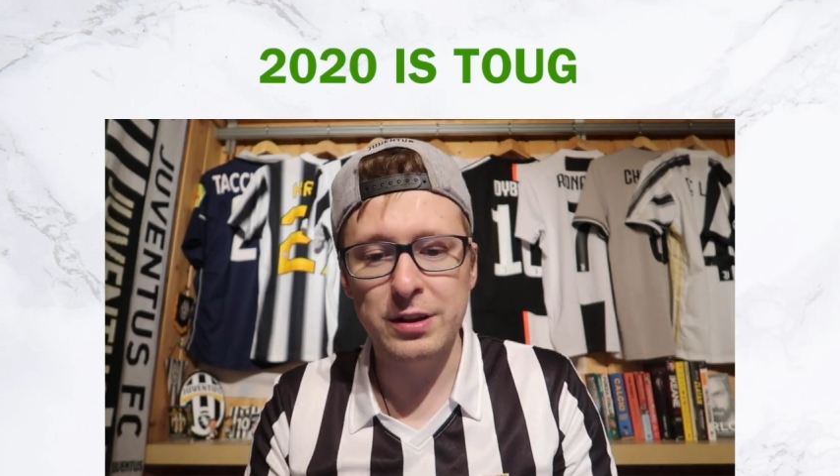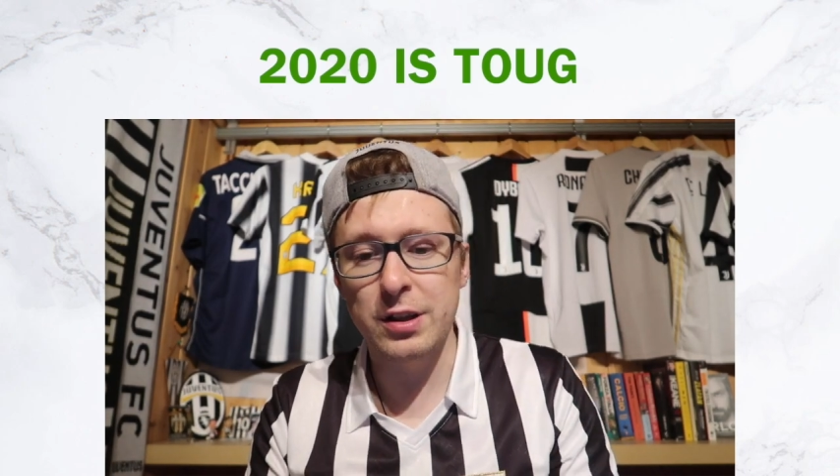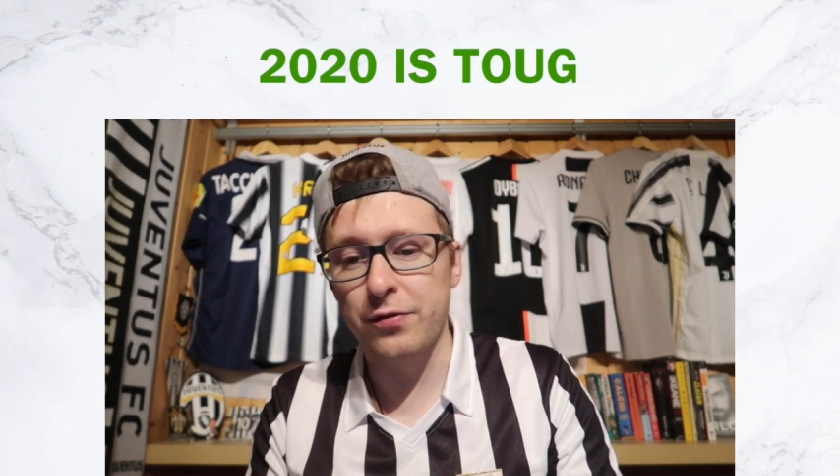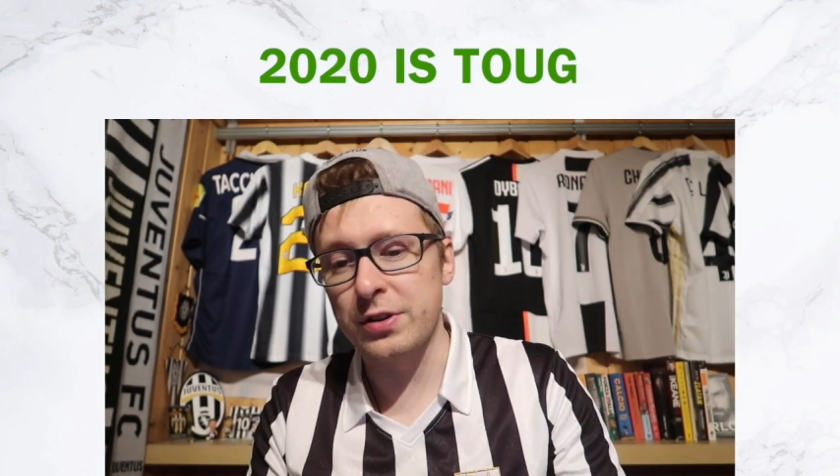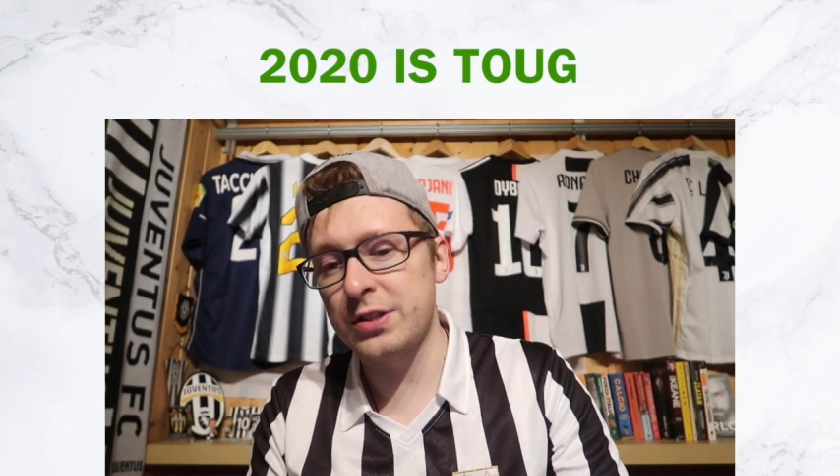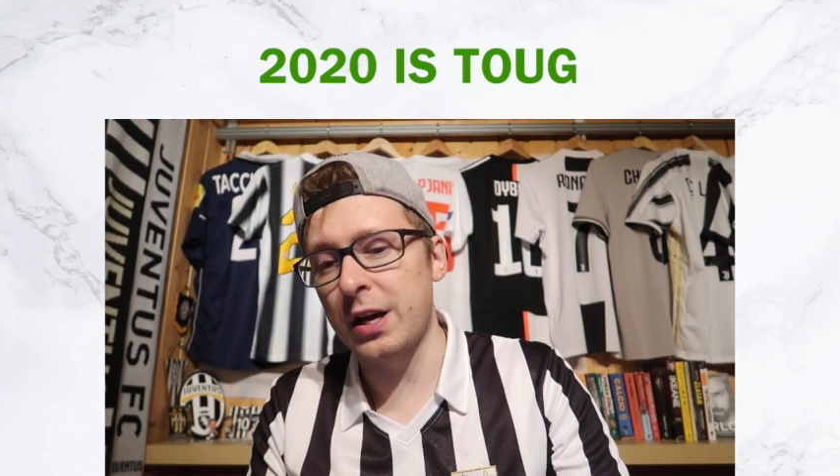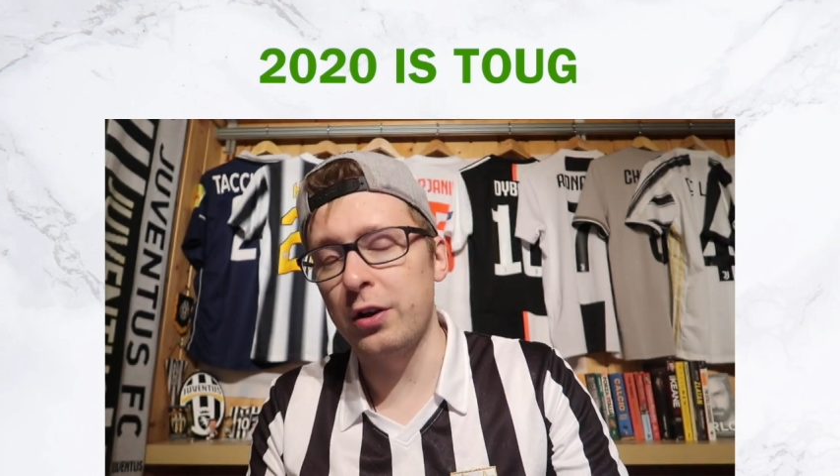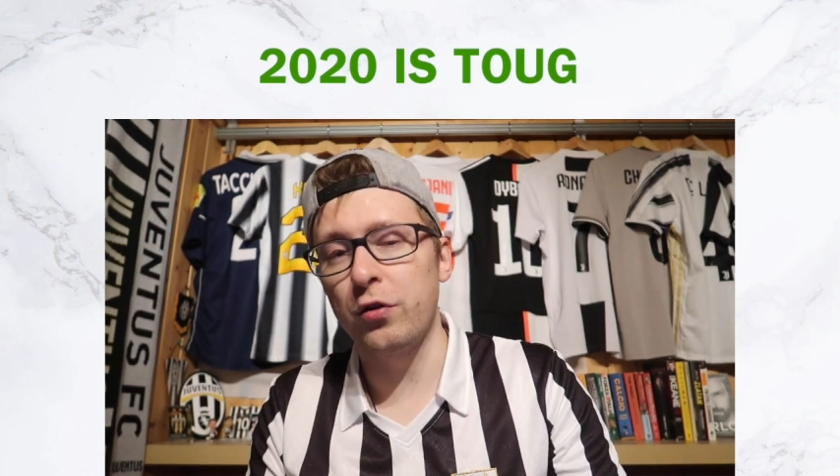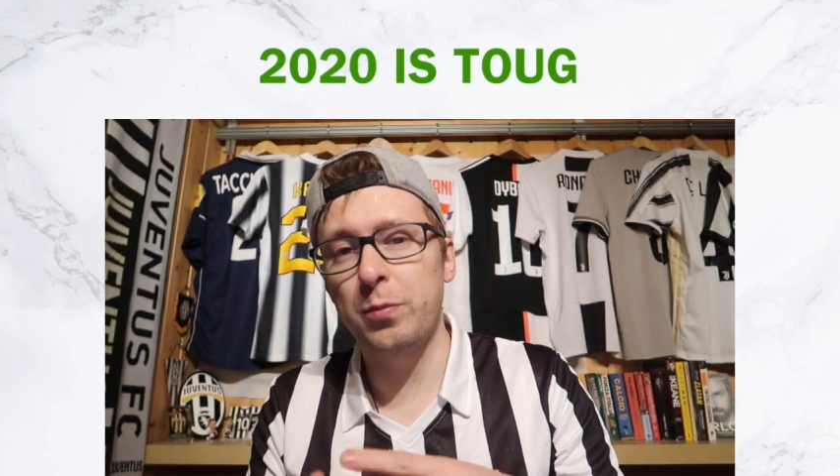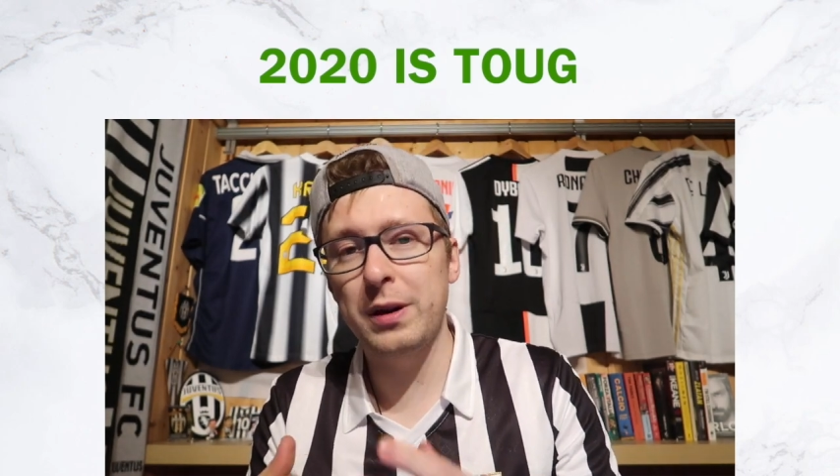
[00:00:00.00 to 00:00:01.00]
a different
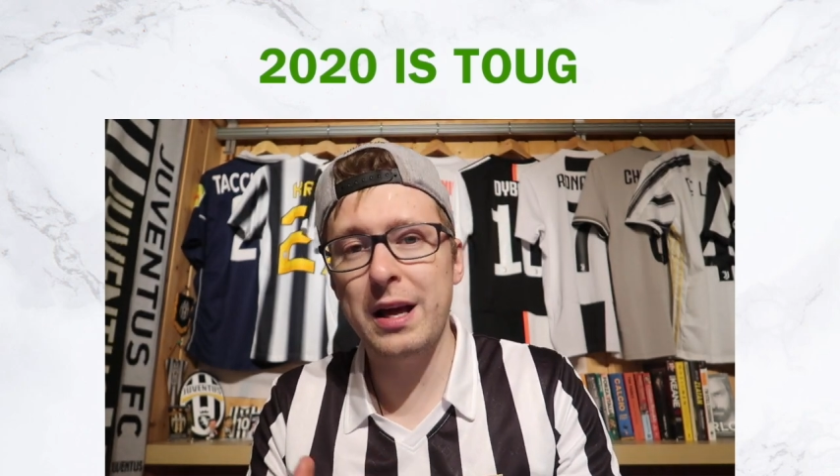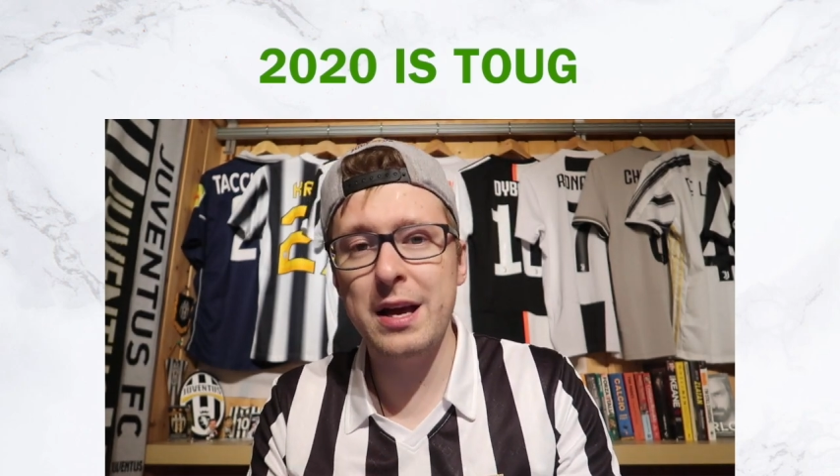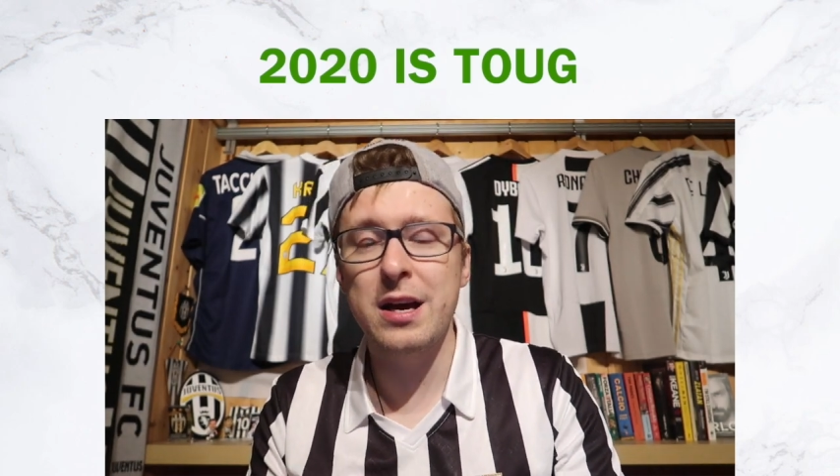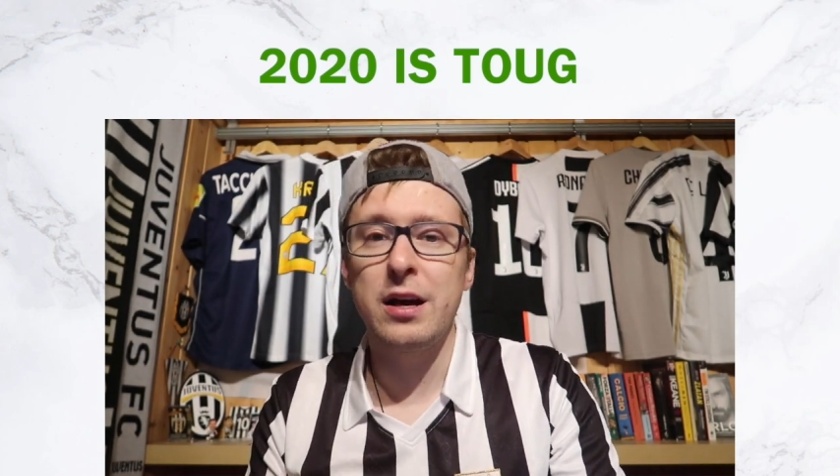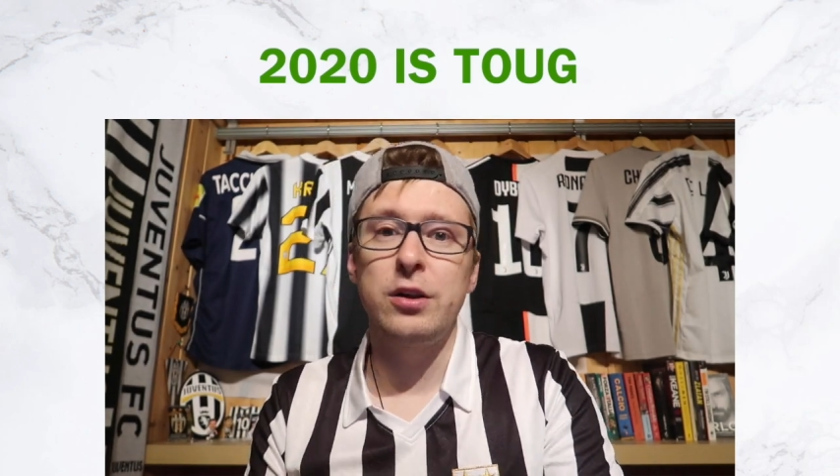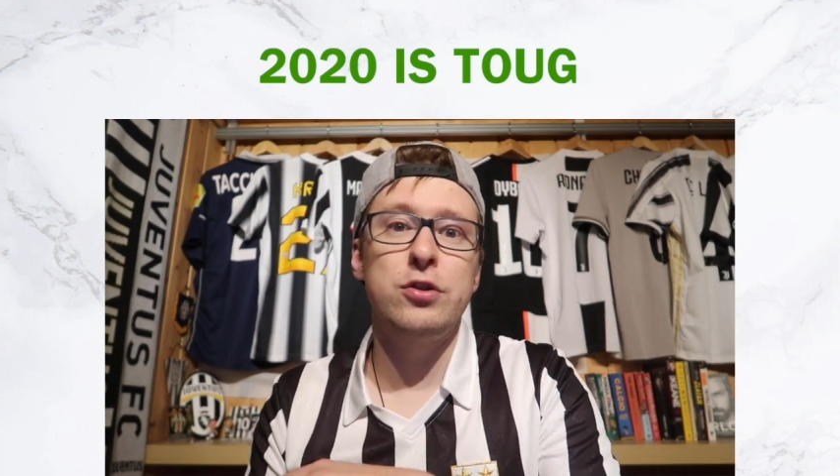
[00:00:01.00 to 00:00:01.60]
style of play,